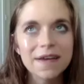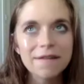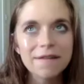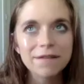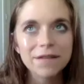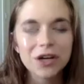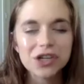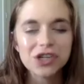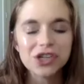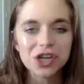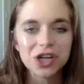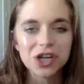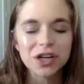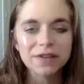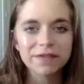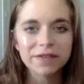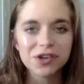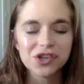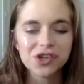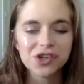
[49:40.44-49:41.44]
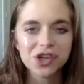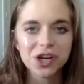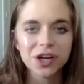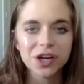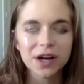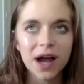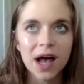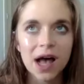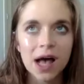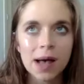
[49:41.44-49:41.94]
For sure, for
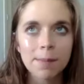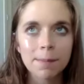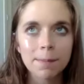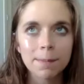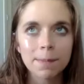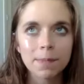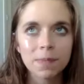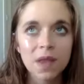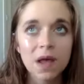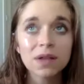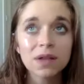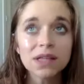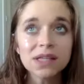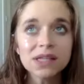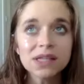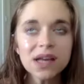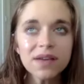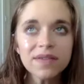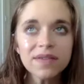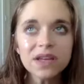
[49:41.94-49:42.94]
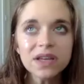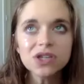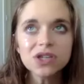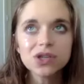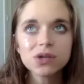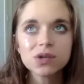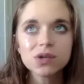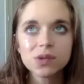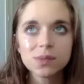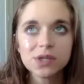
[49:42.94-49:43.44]
sure. Now let's dive
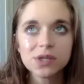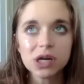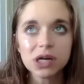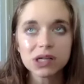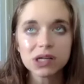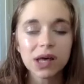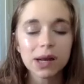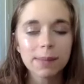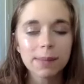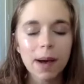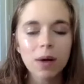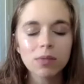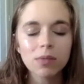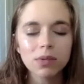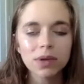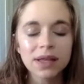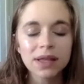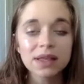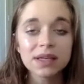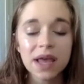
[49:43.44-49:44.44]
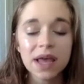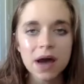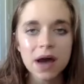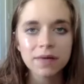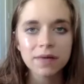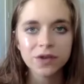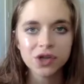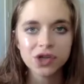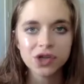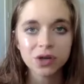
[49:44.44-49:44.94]
into, so we talked a lot about like the day
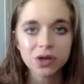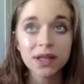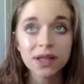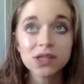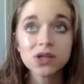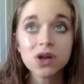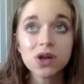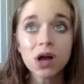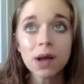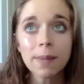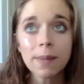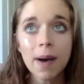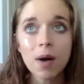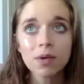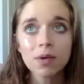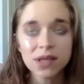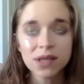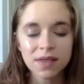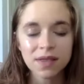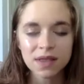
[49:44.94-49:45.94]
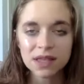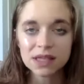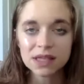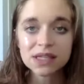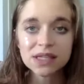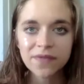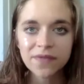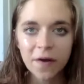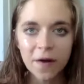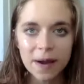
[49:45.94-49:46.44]
of the show. Let's talk about, because I think this
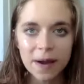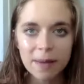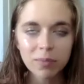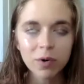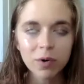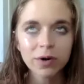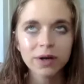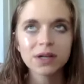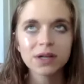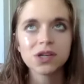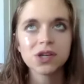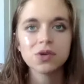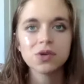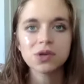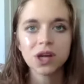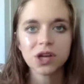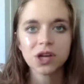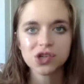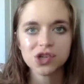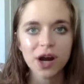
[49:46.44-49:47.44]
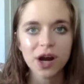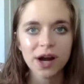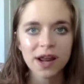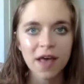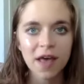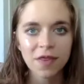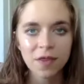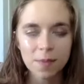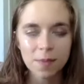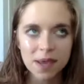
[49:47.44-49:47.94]
is very important and you touched on it
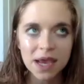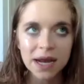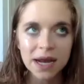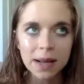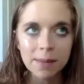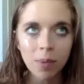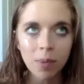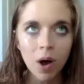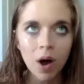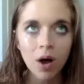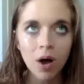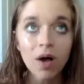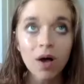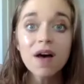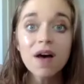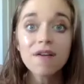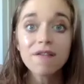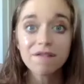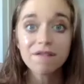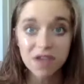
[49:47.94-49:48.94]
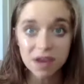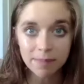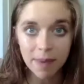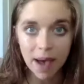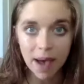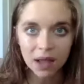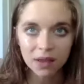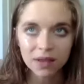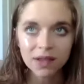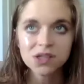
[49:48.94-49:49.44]
at the beginning, Paul,
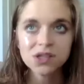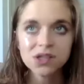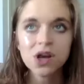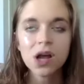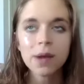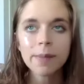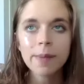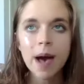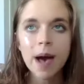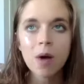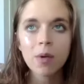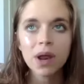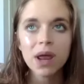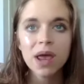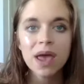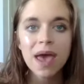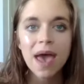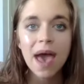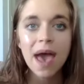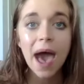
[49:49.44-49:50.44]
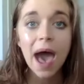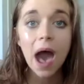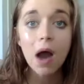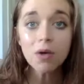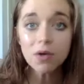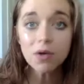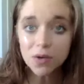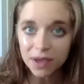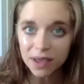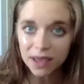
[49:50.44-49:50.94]
feedback. Let's talk about
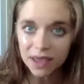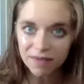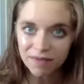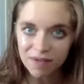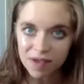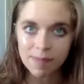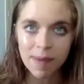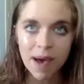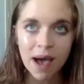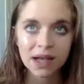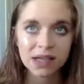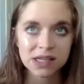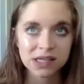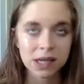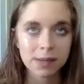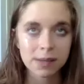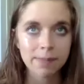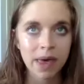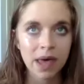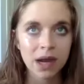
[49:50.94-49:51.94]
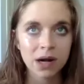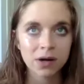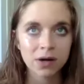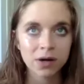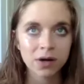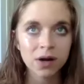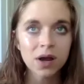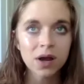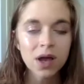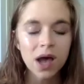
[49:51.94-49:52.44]
how you can get feedback as a competitor.